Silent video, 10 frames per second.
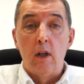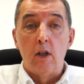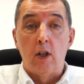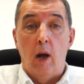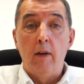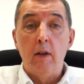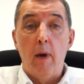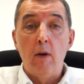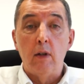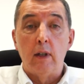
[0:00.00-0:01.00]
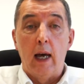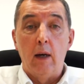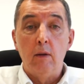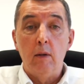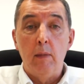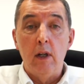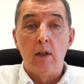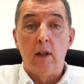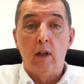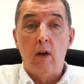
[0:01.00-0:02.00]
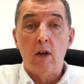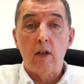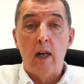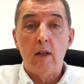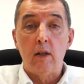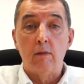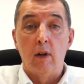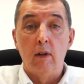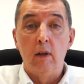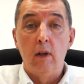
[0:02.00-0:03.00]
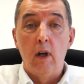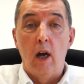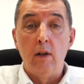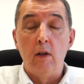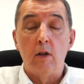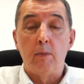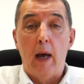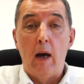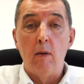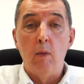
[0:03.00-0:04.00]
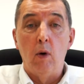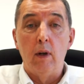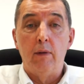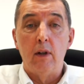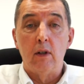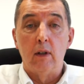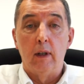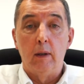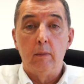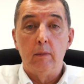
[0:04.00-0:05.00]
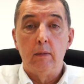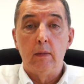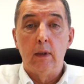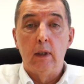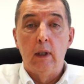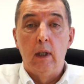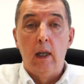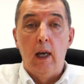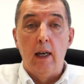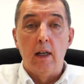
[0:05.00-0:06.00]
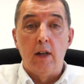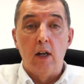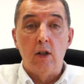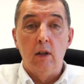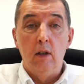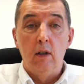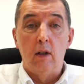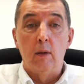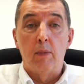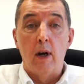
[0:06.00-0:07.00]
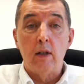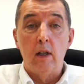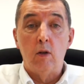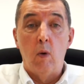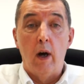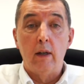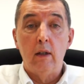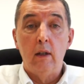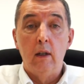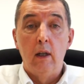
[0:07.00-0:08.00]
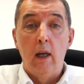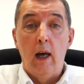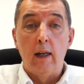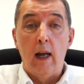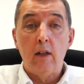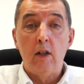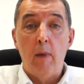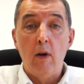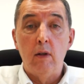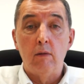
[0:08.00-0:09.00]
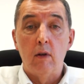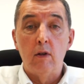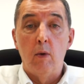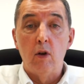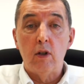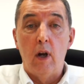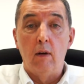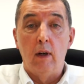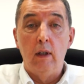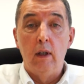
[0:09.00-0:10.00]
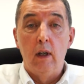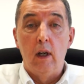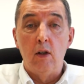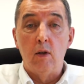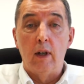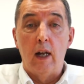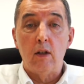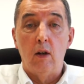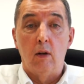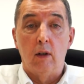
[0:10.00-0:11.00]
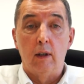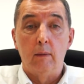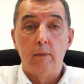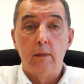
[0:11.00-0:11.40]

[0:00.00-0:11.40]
Slowing the motor down means that it costs less to run and uses power more efficiently. In addition, the compressor is quieter, and as the motor runs more slowly, it should last longer.